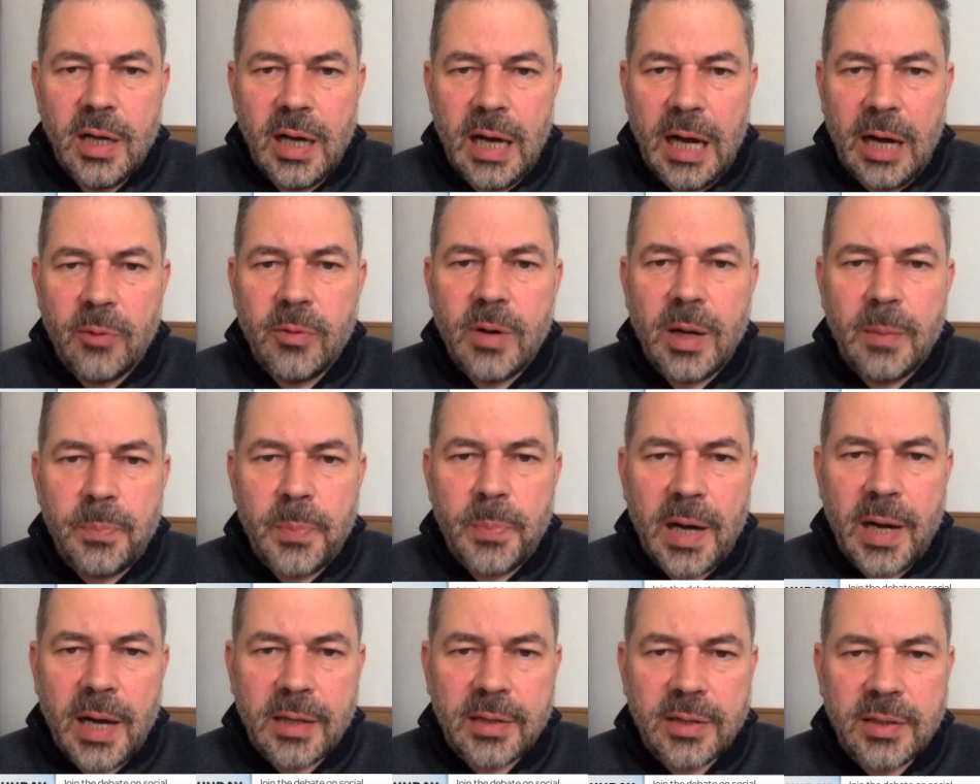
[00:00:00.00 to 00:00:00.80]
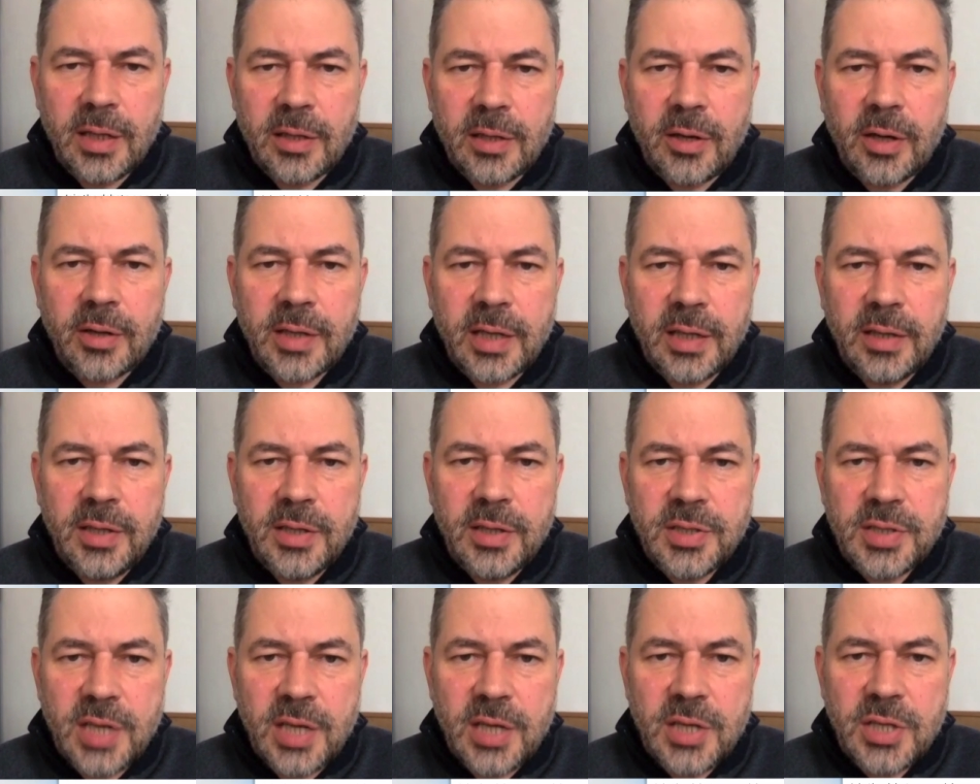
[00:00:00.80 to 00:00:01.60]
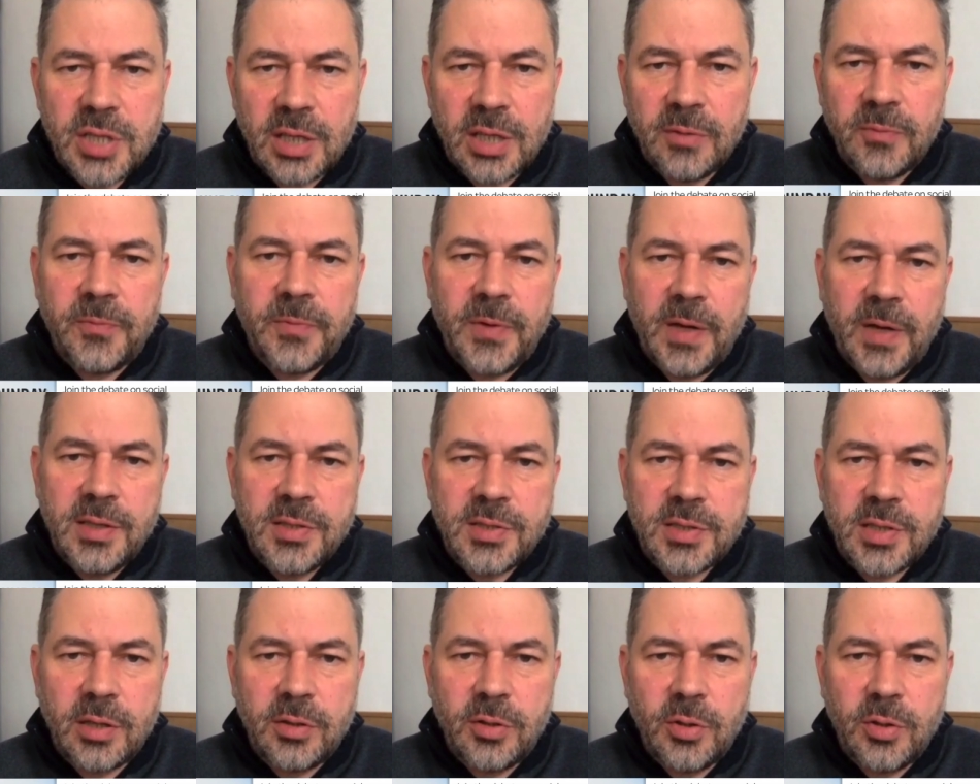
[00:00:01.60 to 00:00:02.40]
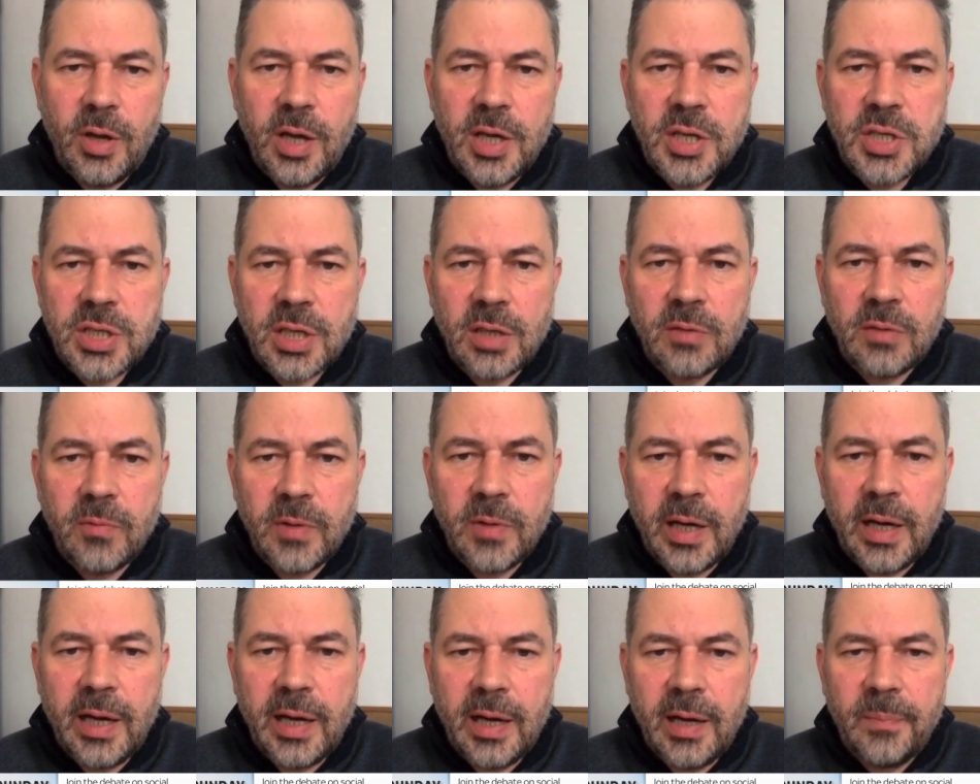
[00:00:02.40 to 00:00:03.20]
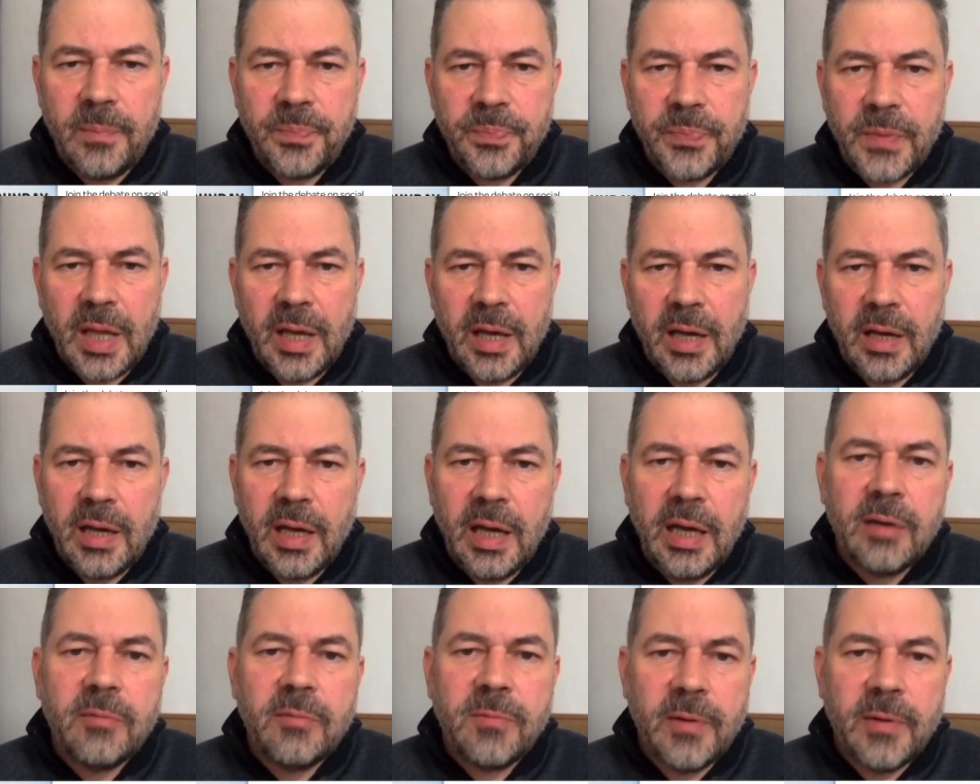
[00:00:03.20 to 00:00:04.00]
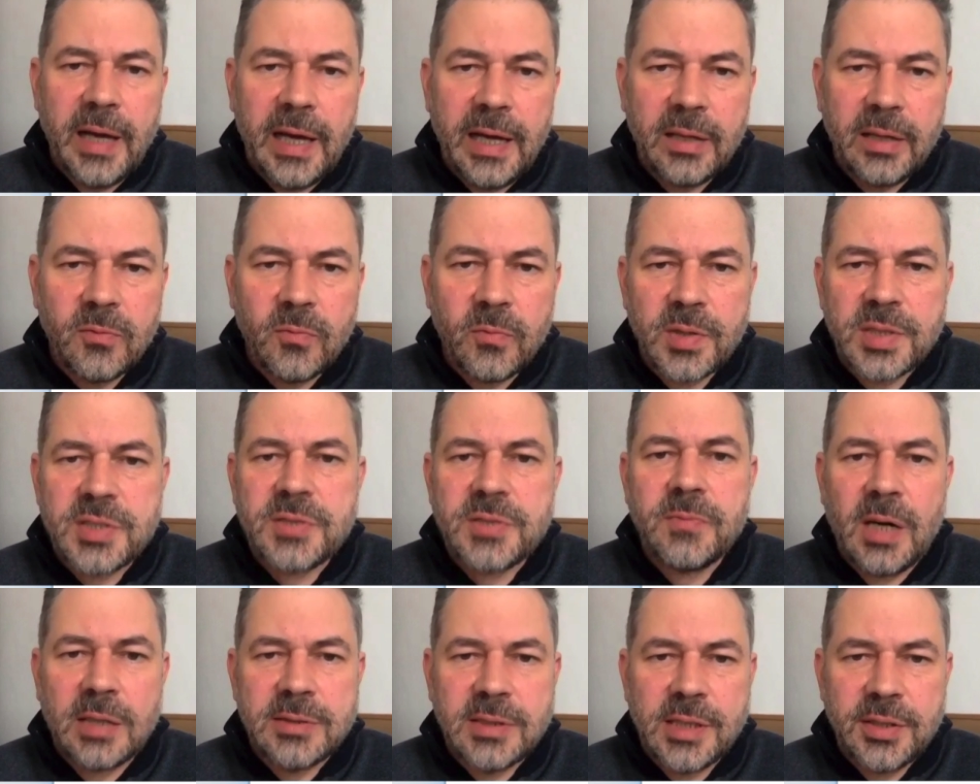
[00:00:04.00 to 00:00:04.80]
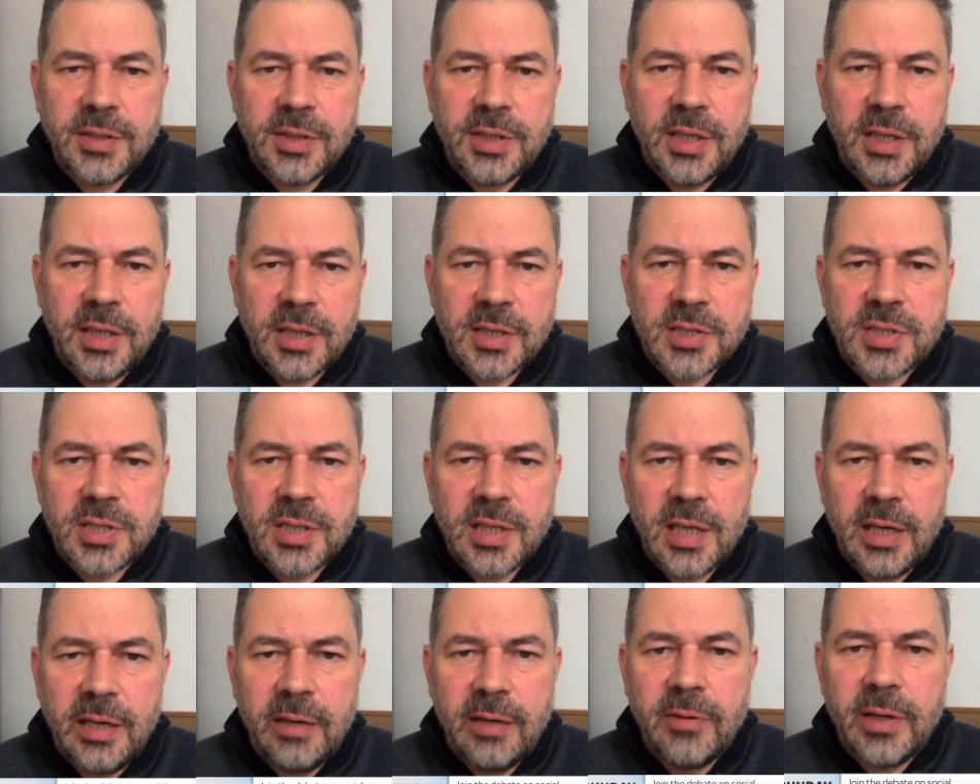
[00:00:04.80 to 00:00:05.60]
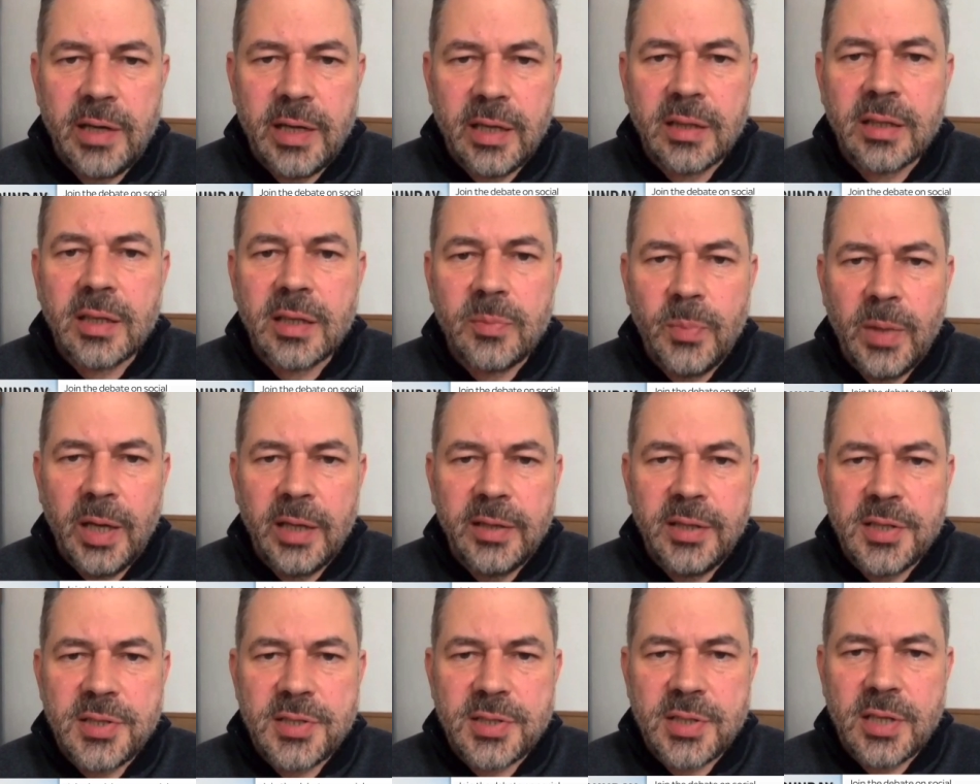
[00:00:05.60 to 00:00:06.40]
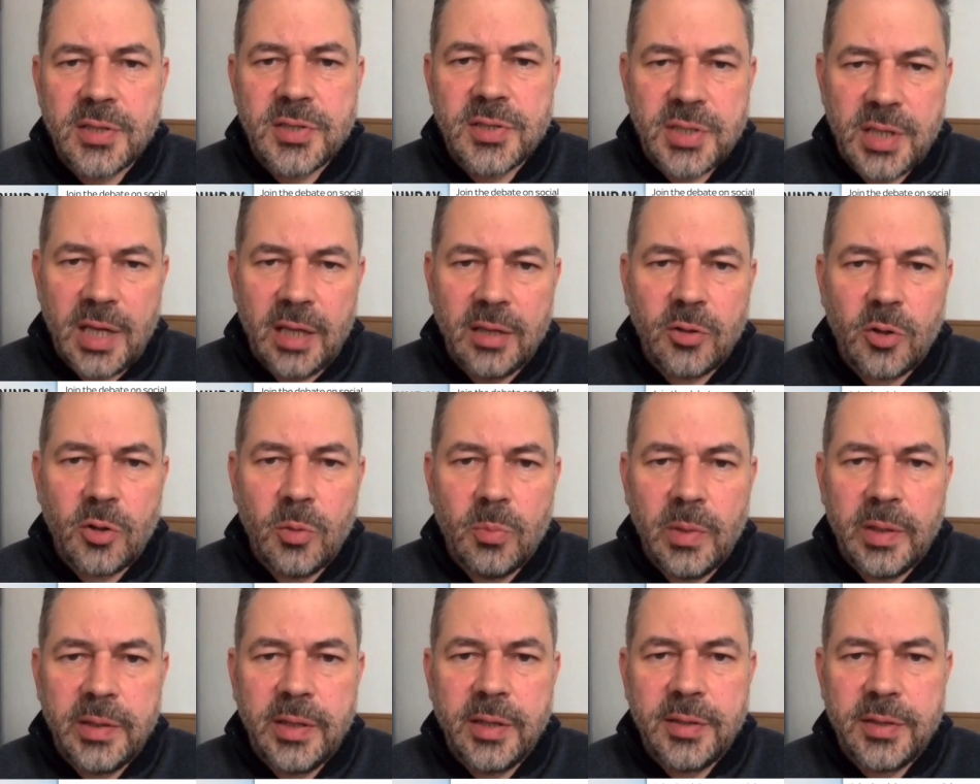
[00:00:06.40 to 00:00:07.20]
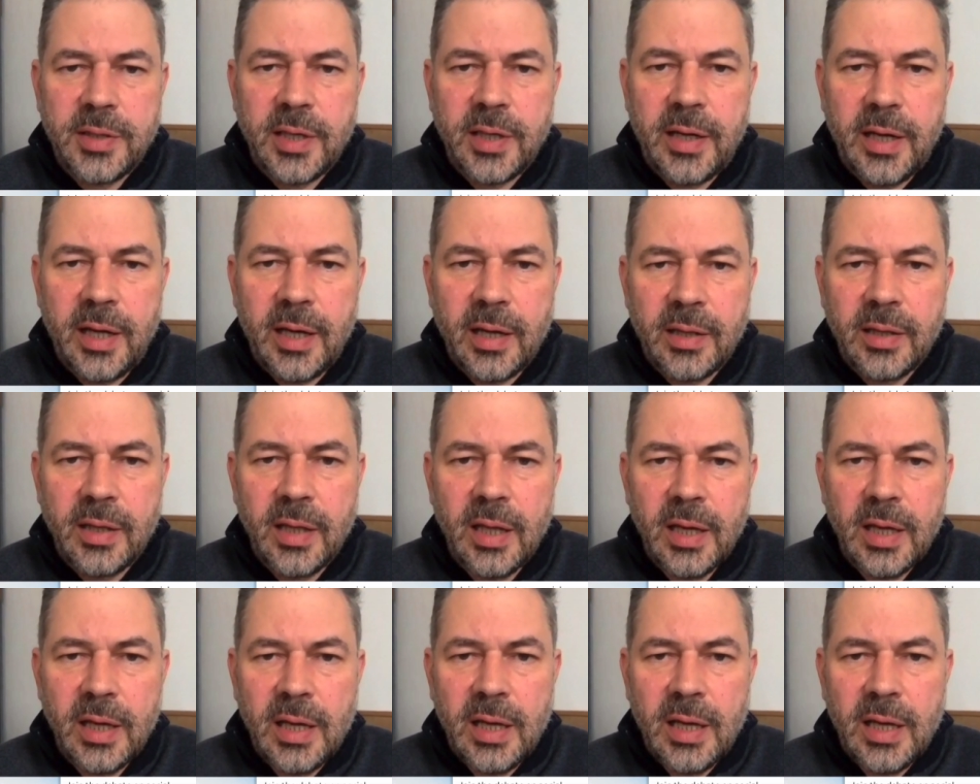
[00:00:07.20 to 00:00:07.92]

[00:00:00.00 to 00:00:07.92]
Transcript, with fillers: our partner organization a situation where uh, a van with volunteers delivering medicines and humanitarian